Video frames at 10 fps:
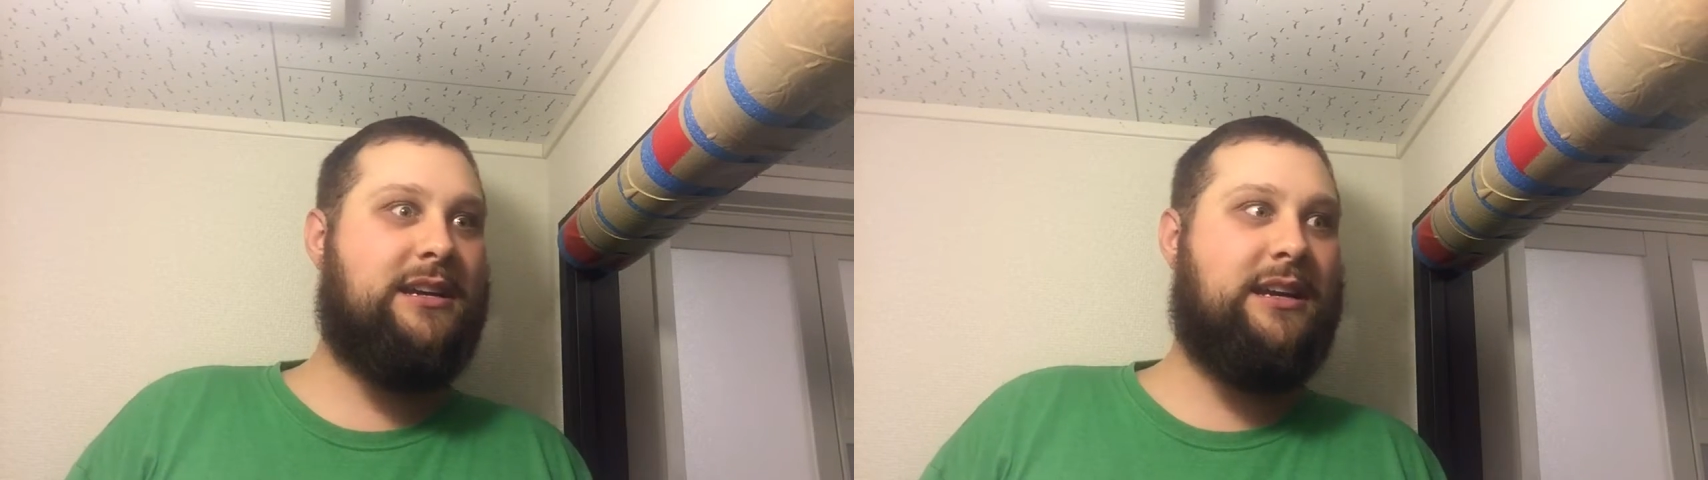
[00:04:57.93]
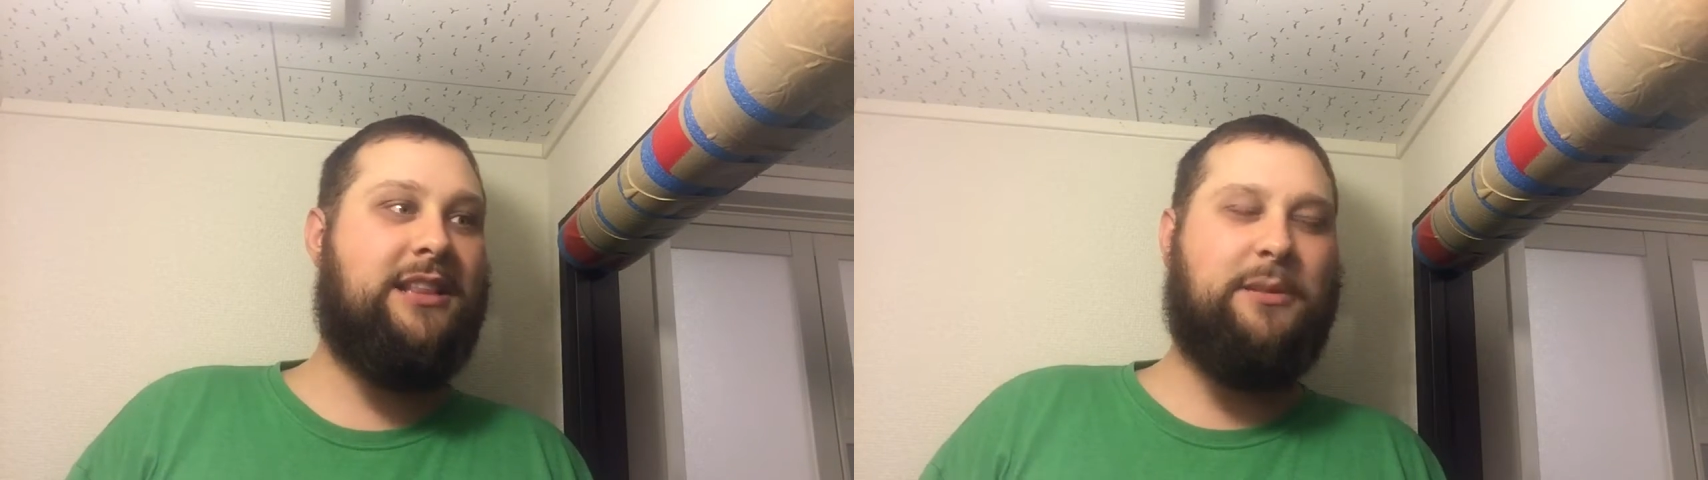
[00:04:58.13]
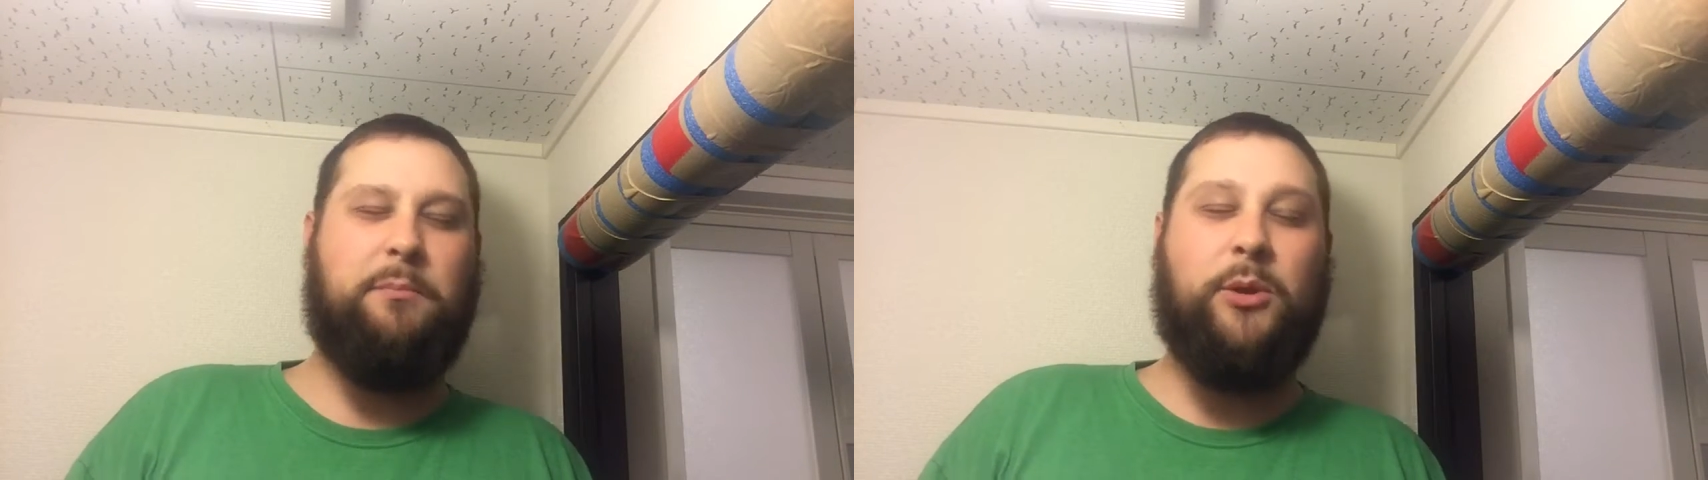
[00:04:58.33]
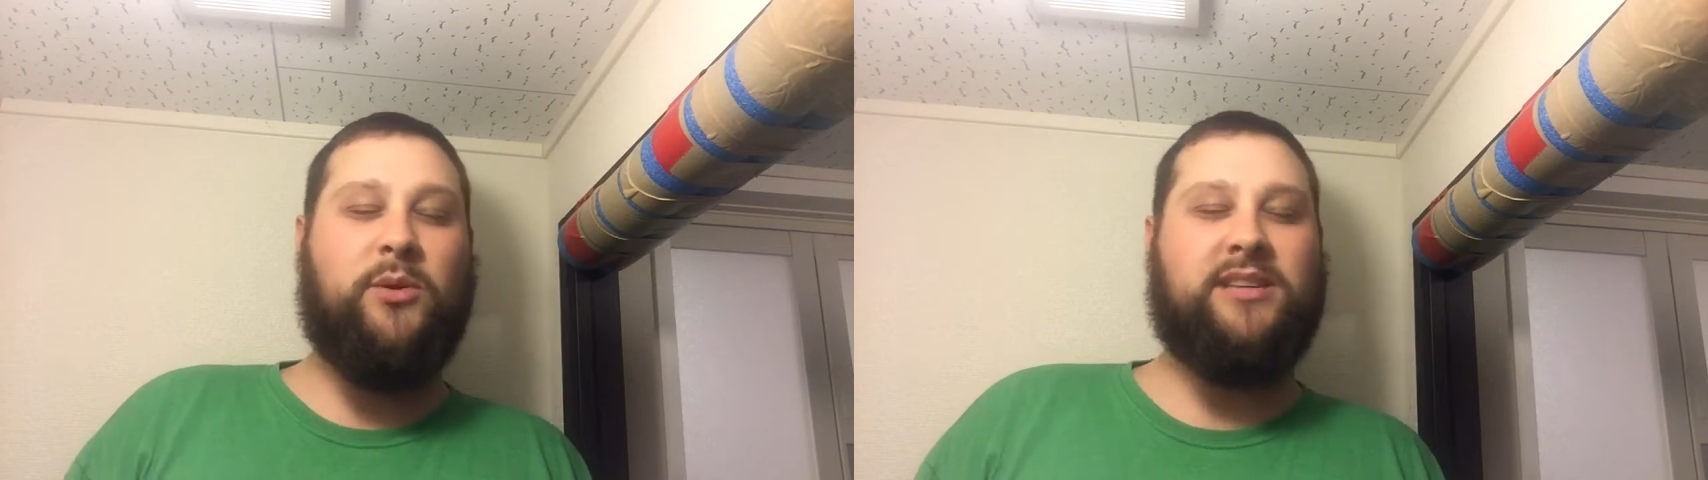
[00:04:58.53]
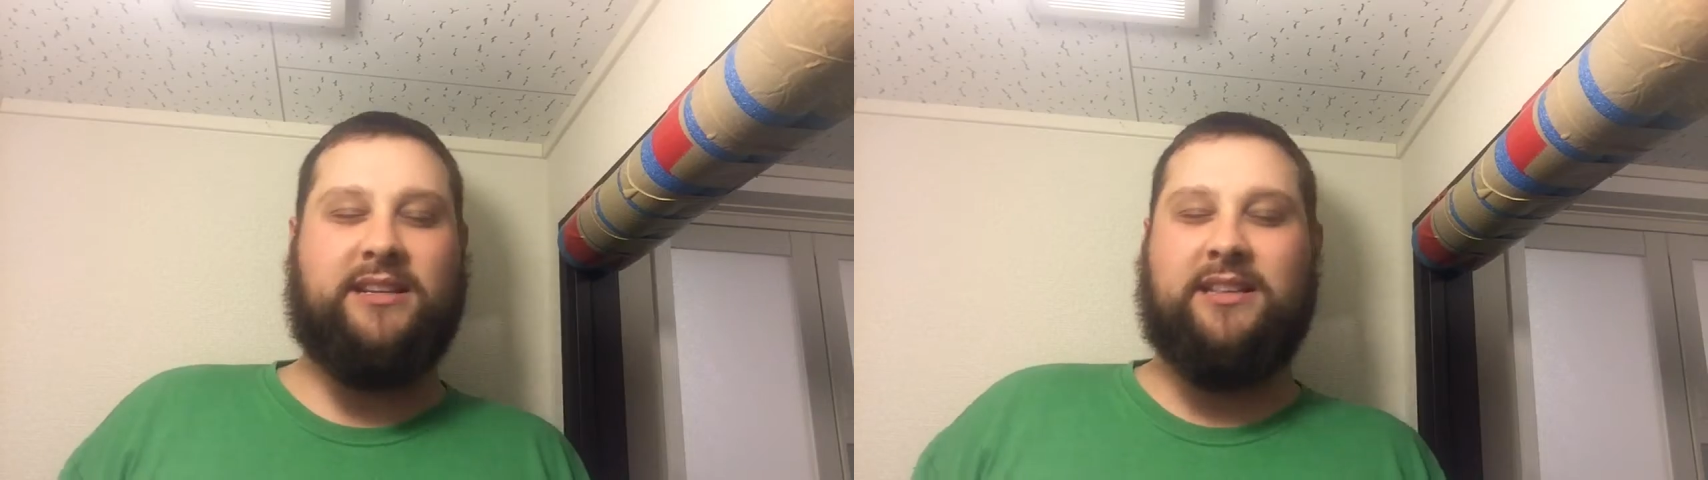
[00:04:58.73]
And the
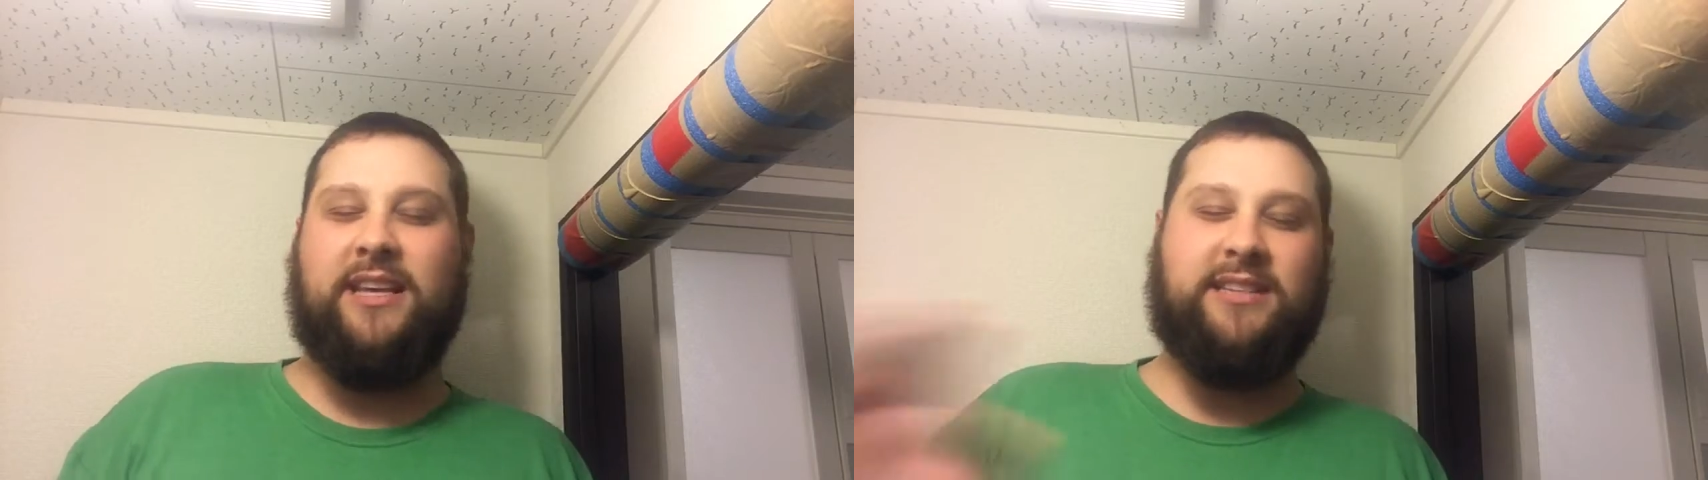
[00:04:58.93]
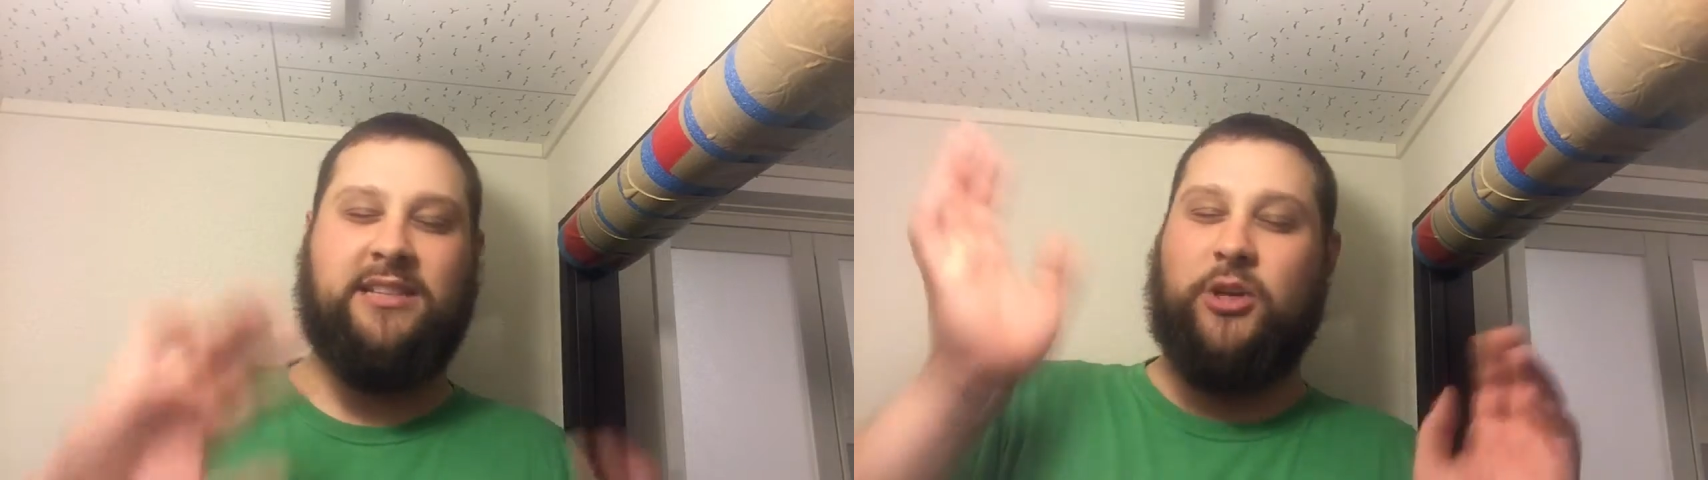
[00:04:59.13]
music that they sent